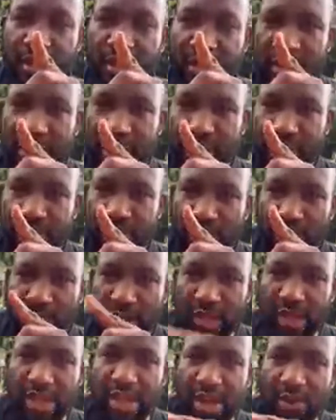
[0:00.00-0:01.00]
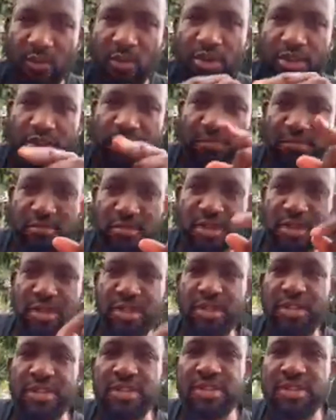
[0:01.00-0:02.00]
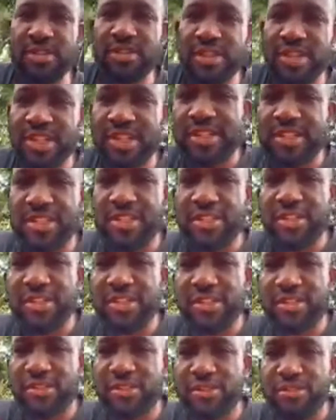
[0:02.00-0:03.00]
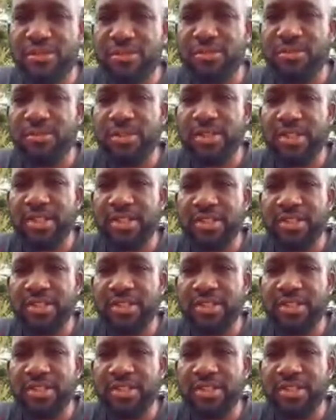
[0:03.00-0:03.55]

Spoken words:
If you're here watching me, the only thing you can do is,